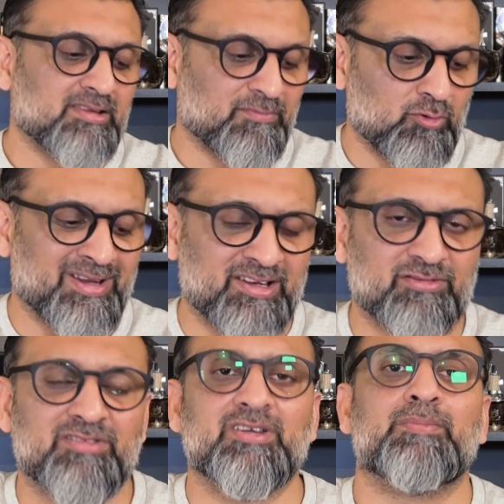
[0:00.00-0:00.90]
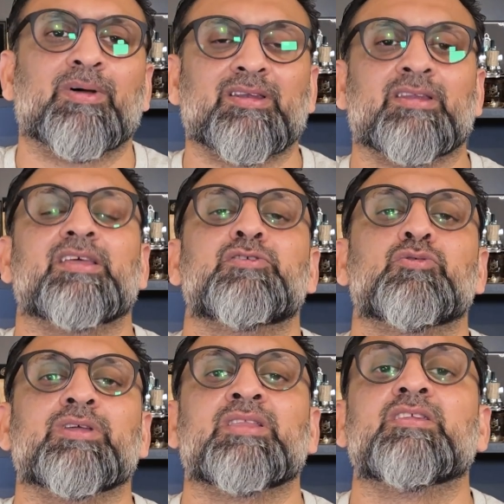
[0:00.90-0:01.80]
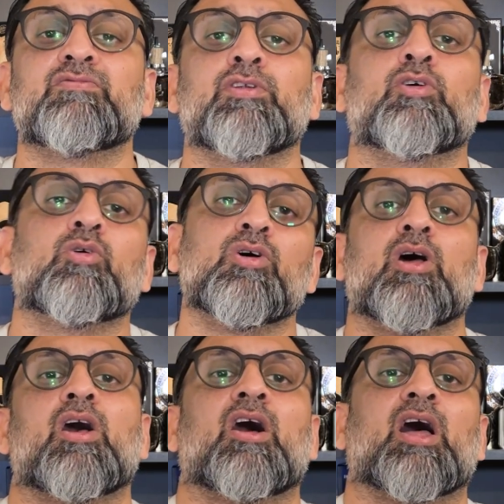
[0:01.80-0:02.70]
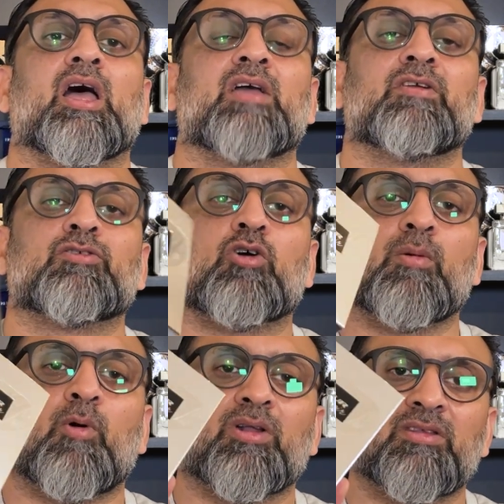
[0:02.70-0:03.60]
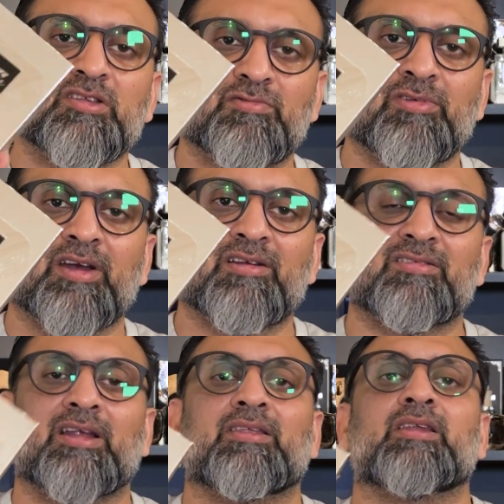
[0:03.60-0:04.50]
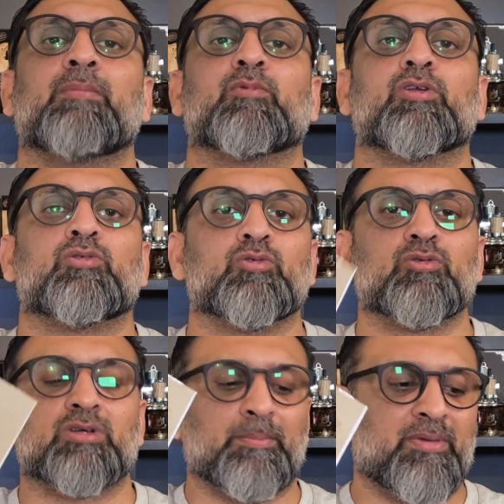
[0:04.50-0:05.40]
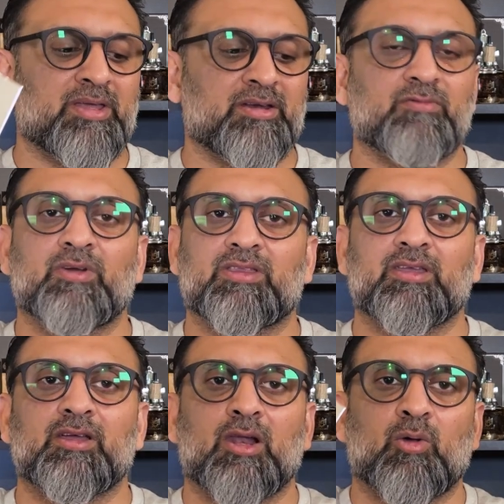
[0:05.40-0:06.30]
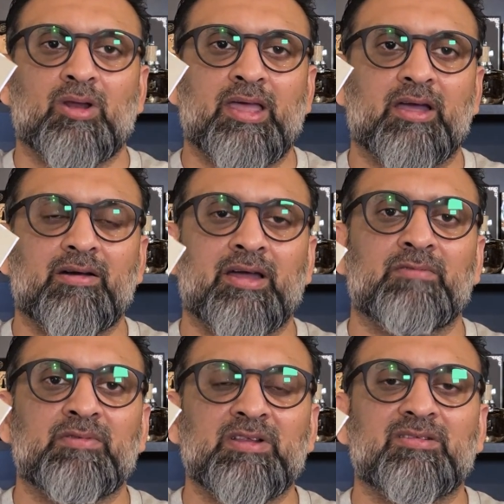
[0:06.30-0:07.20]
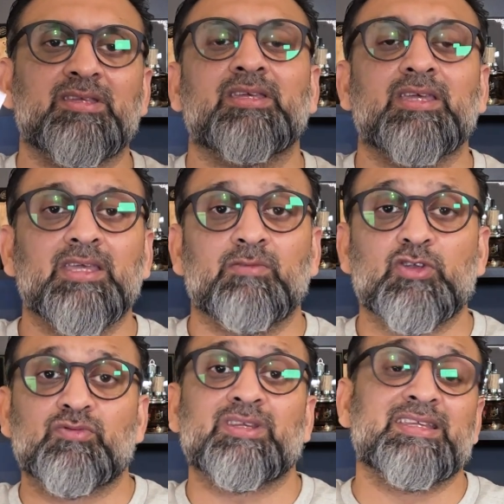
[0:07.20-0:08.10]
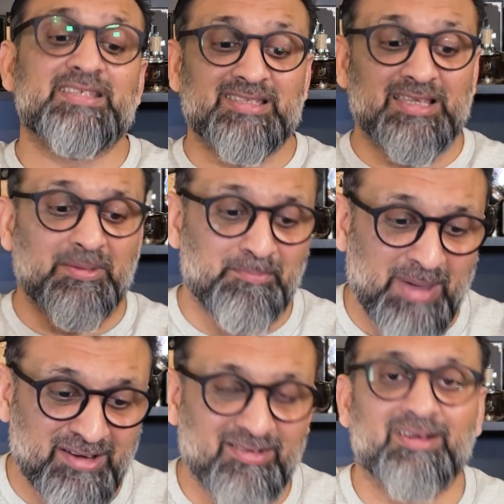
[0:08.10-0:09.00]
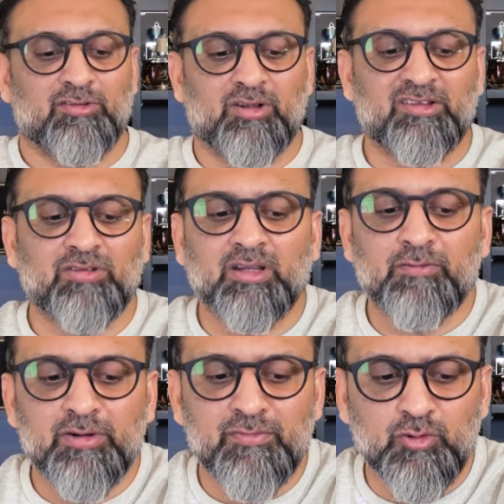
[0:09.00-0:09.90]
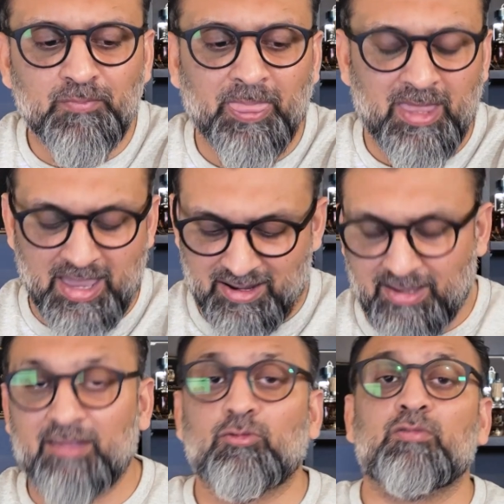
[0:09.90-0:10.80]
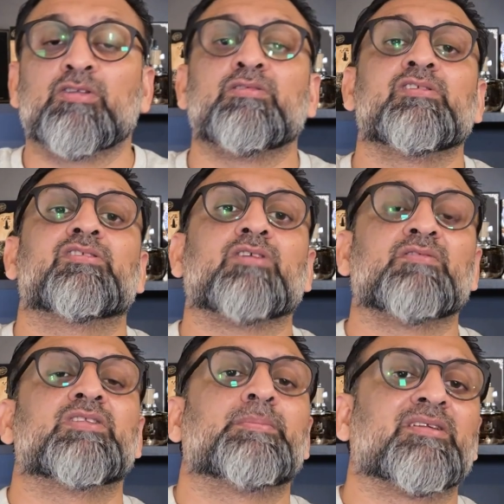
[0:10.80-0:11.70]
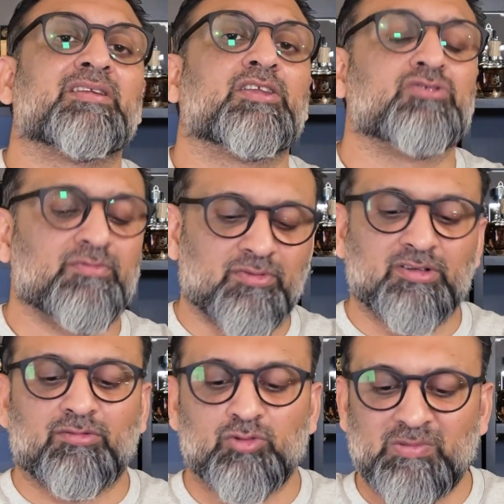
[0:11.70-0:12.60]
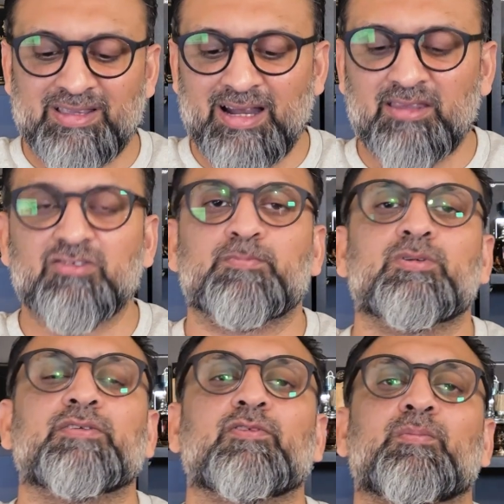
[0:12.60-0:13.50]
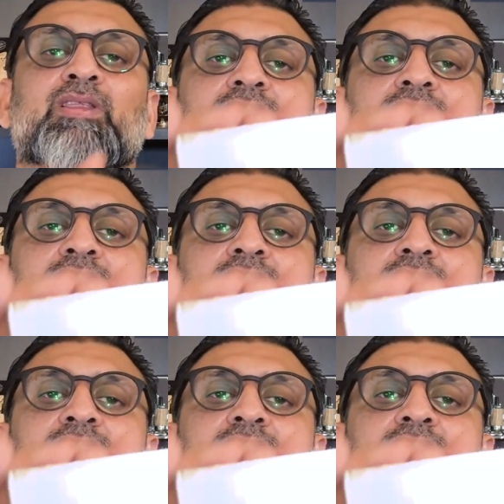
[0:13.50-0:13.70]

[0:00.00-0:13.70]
if you're interested but here today in this video I will talk about this fragrance and then I'm going to compare it with Loyal Agar and we will see which one is better. So let's start our review and as always we will start with the presentation first. So you will get this perfume in